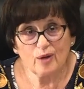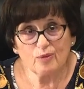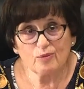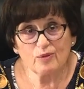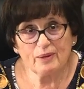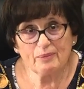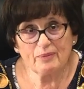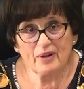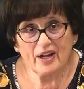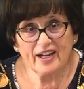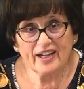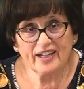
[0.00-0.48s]

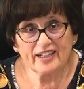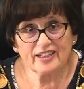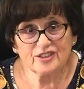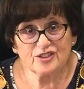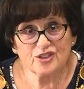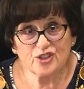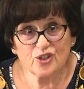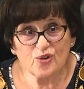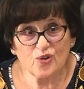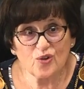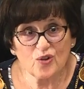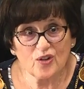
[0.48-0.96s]

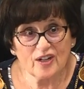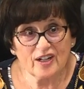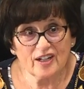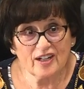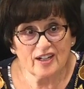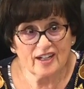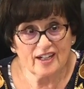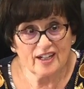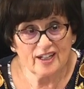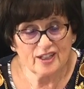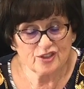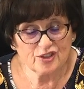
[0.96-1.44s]
remind your
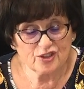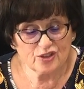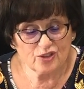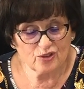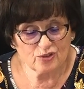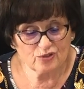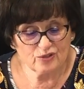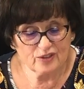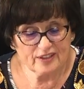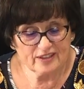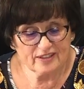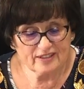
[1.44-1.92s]

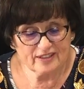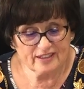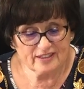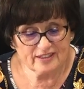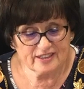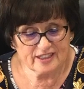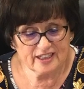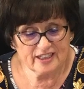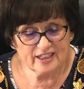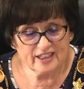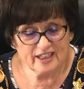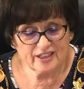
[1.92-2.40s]
children and
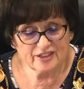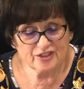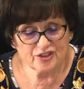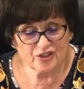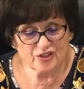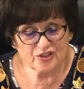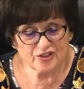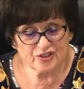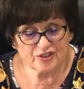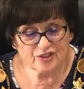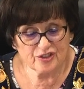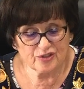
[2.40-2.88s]

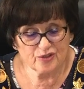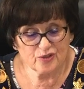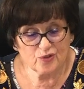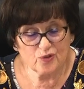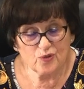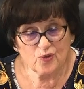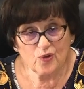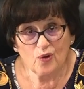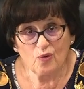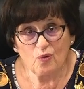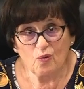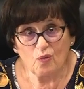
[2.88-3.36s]
teenagers
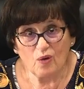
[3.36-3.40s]
to